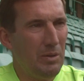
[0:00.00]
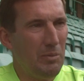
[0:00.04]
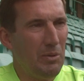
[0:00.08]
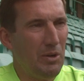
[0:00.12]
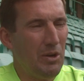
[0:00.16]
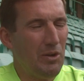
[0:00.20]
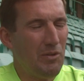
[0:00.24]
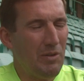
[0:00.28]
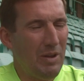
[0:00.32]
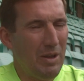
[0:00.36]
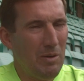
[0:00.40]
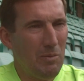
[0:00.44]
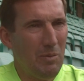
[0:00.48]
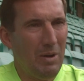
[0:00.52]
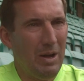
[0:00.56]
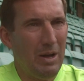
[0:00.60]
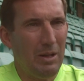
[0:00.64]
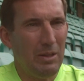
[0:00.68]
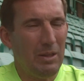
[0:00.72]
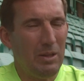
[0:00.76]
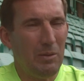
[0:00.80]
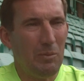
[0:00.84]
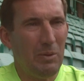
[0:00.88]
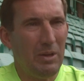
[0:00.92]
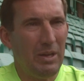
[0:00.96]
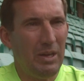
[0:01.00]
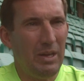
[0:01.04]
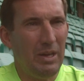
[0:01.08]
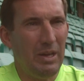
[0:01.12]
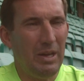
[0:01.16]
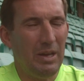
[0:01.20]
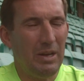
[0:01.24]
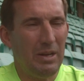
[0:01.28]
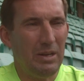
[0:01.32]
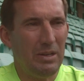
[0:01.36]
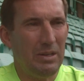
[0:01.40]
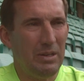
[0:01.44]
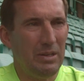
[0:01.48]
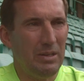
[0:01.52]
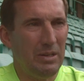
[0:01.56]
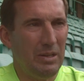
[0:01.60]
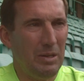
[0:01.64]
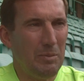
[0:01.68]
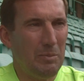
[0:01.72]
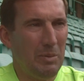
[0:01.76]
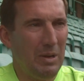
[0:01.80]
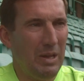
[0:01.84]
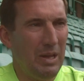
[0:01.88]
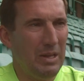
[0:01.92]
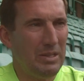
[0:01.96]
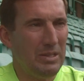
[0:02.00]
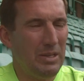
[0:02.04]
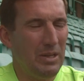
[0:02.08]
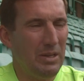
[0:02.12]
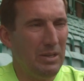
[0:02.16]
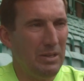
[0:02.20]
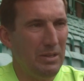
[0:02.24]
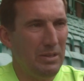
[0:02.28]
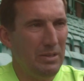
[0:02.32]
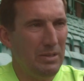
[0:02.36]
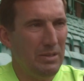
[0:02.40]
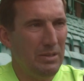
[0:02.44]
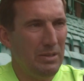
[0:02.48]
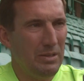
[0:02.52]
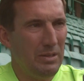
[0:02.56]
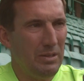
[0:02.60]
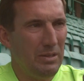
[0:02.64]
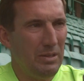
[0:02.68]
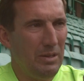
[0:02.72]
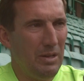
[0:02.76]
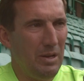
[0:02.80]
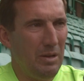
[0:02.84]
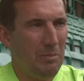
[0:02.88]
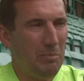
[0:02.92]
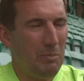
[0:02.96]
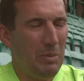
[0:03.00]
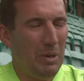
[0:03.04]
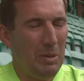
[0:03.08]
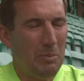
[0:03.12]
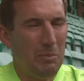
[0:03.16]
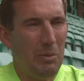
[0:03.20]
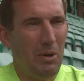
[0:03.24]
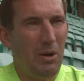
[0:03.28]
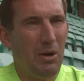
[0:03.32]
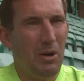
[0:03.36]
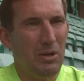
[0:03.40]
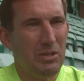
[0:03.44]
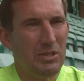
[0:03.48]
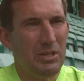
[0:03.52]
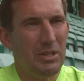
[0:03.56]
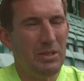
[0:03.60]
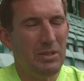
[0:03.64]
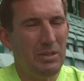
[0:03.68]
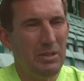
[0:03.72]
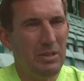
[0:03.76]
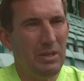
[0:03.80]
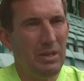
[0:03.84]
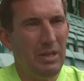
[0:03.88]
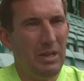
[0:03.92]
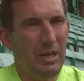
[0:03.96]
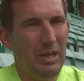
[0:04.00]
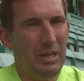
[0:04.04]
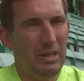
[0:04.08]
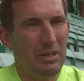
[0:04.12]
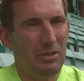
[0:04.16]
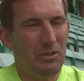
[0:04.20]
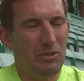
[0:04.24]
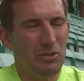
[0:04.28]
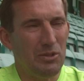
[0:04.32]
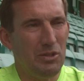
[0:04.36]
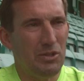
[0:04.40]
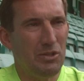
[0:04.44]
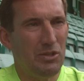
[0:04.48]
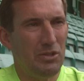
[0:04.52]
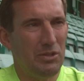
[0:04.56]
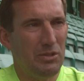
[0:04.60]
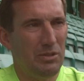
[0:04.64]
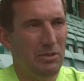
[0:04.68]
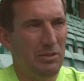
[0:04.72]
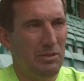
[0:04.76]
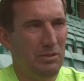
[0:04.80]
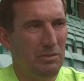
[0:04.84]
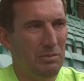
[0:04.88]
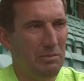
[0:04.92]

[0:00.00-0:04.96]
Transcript: great while they were here, and they played a big part in us,